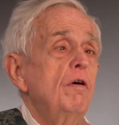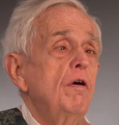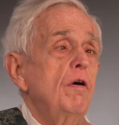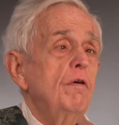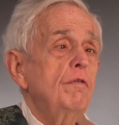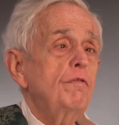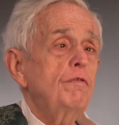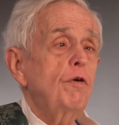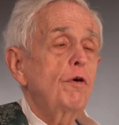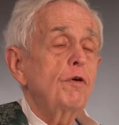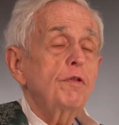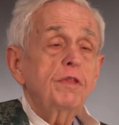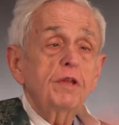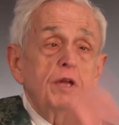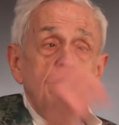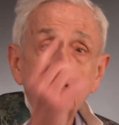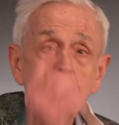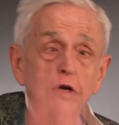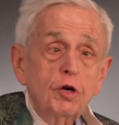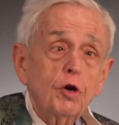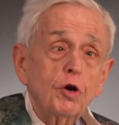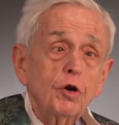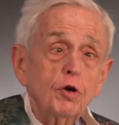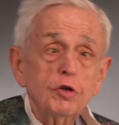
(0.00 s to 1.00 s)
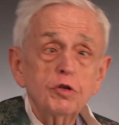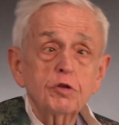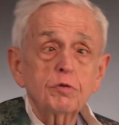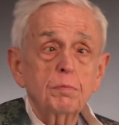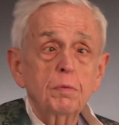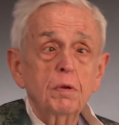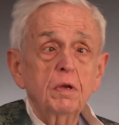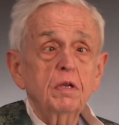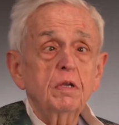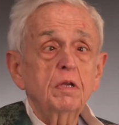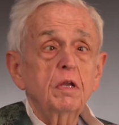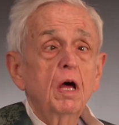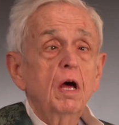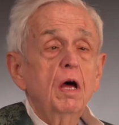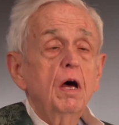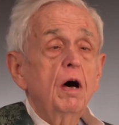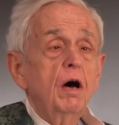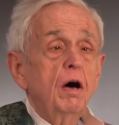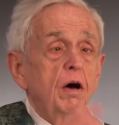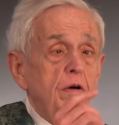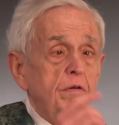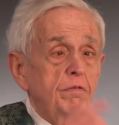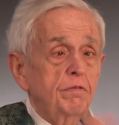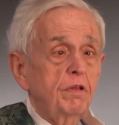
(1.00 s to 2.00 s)
for the encouragement
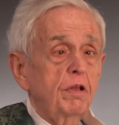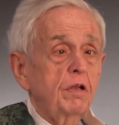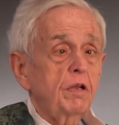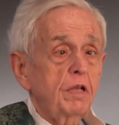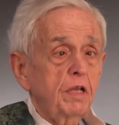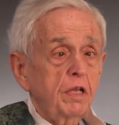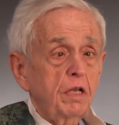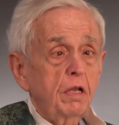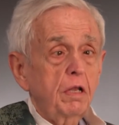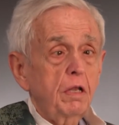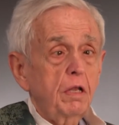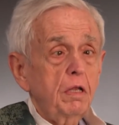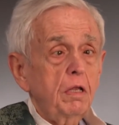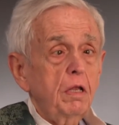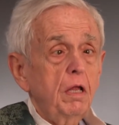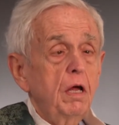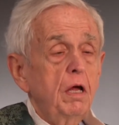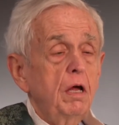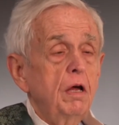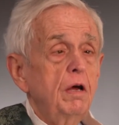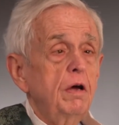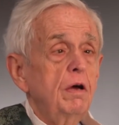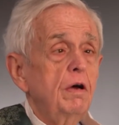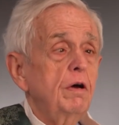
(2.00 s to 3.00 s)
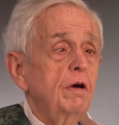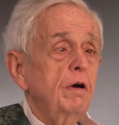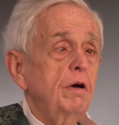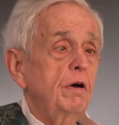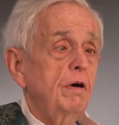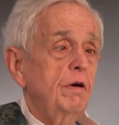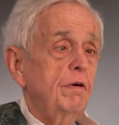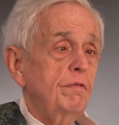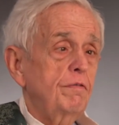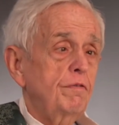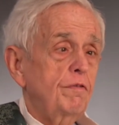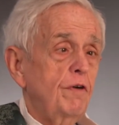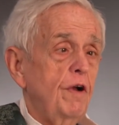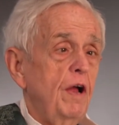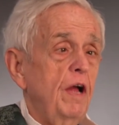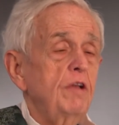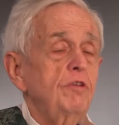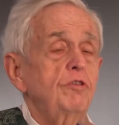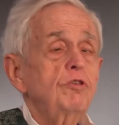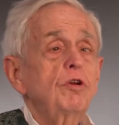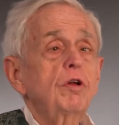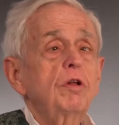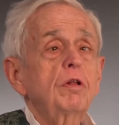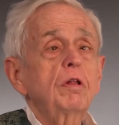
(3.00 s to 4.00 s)
of the little
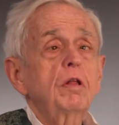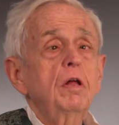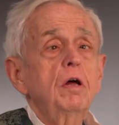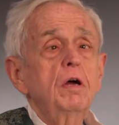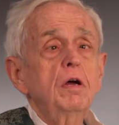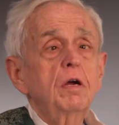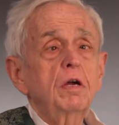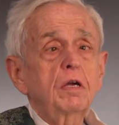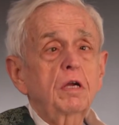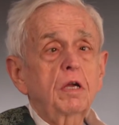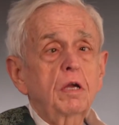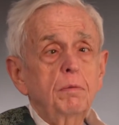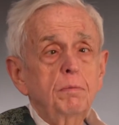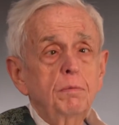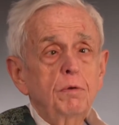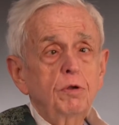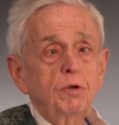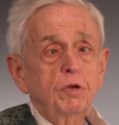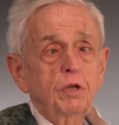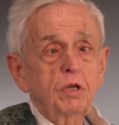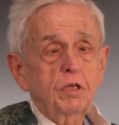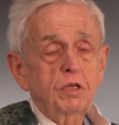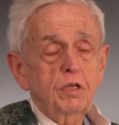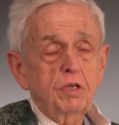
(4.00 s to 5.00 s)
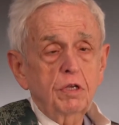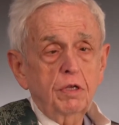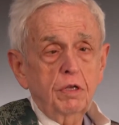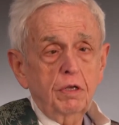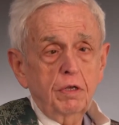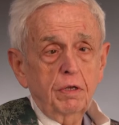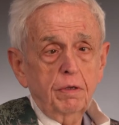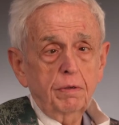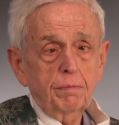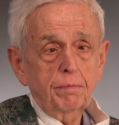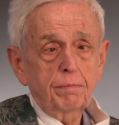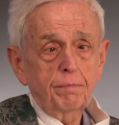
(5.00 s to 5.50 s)
fragile community